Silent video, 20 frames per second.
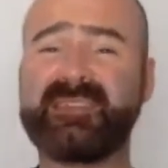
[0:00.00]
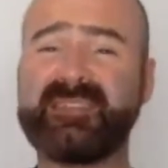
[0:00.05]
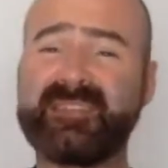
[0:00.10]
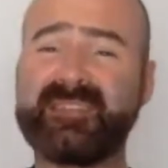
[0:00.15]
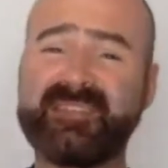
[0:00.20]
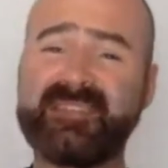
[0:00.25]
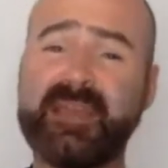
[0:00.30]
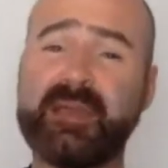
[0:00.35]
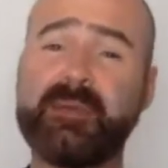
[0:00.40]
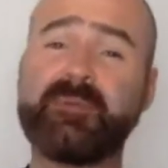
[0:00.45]
and
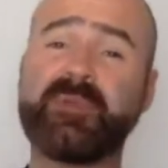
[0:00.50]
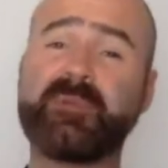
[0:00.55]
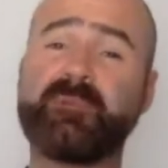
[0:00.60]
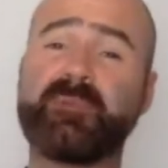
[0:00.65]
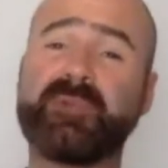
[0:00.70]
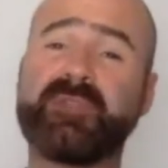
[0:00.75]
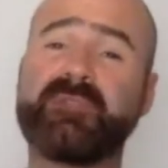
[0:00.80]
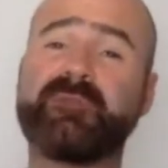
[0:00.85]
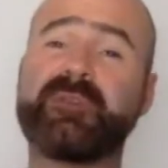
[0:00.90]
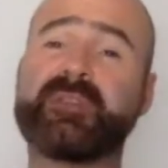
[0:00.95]
set
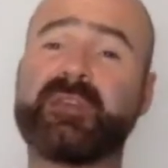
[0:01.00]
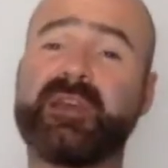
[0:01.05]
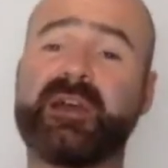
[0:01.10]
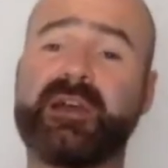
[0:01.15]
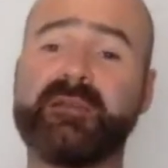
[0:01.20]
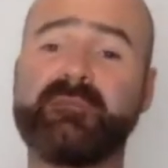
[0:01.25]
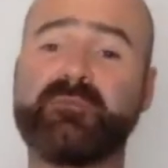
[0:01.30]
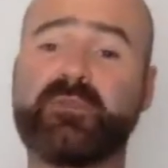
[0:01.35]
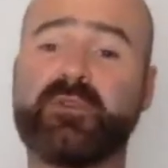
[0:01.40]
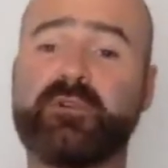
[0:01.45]
specific
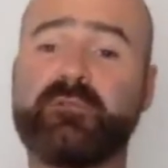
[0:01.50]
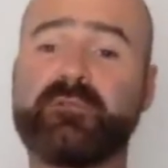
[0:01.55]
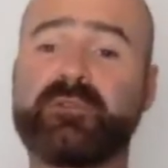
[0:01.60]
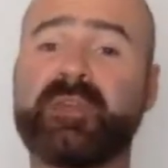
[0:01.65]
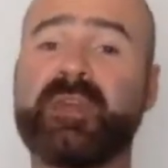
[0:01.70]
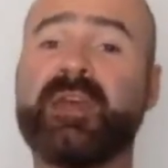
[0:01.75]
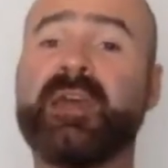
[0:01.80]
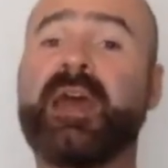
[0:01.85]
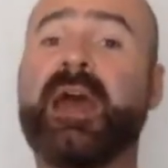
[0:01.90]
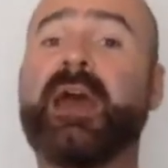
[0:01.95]
time goals.